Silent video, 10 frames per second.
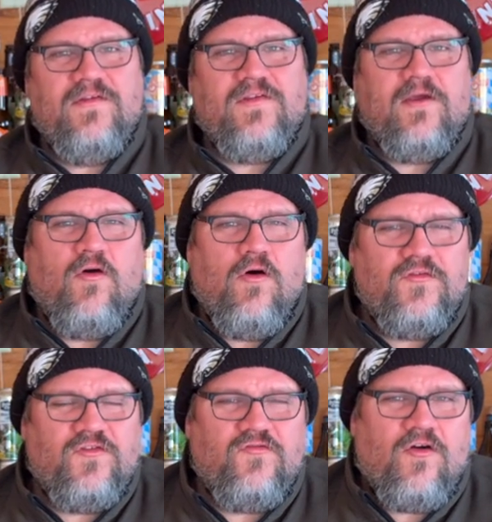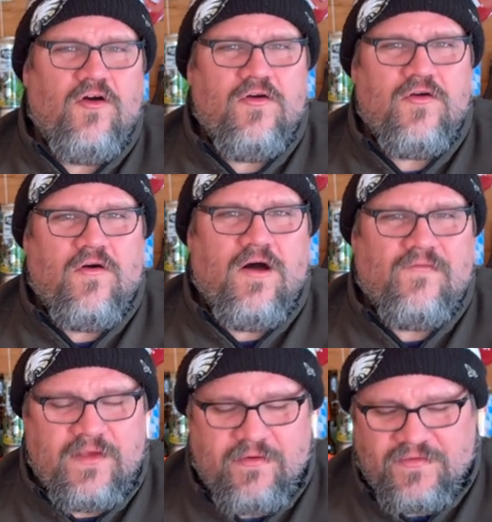It's like co stronger
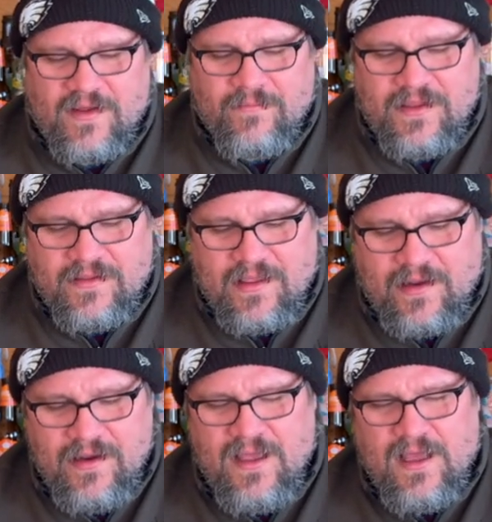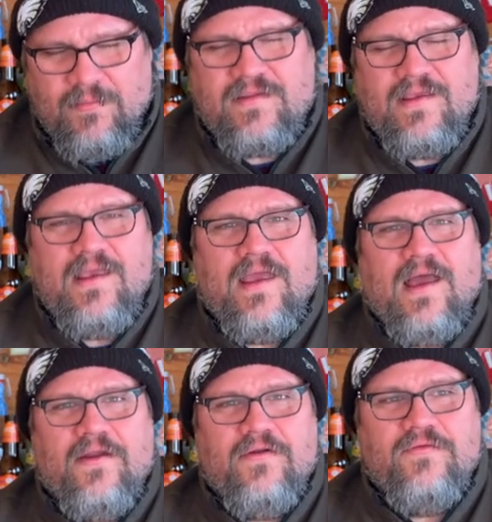coffee or something like that. I'm a tea
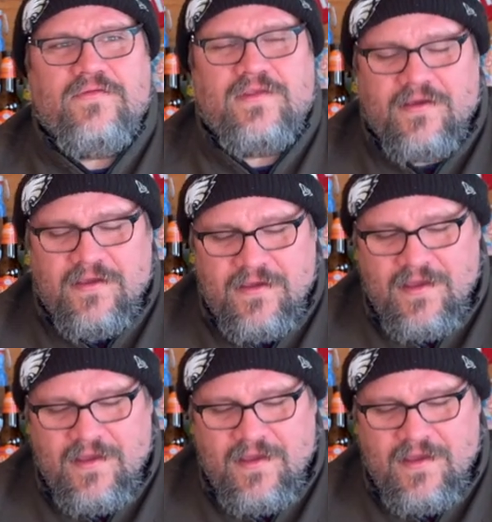guy. I don't know what to tell you.